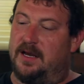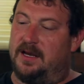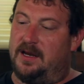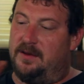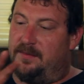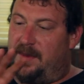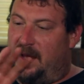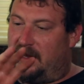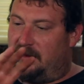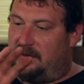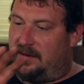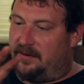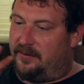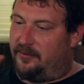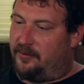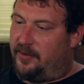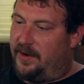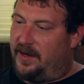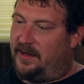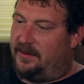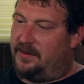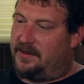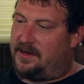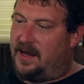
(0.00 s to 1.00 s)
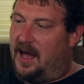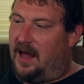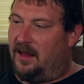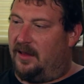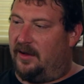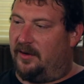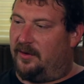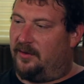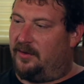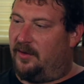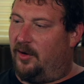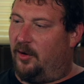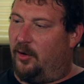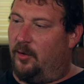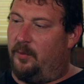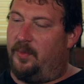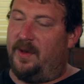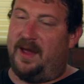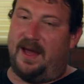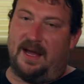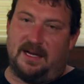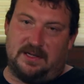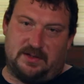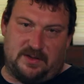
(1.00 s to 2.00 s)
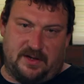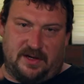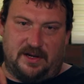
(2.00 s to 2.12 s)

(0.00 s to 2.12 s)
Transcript: and you may read the dialogue on the whole page.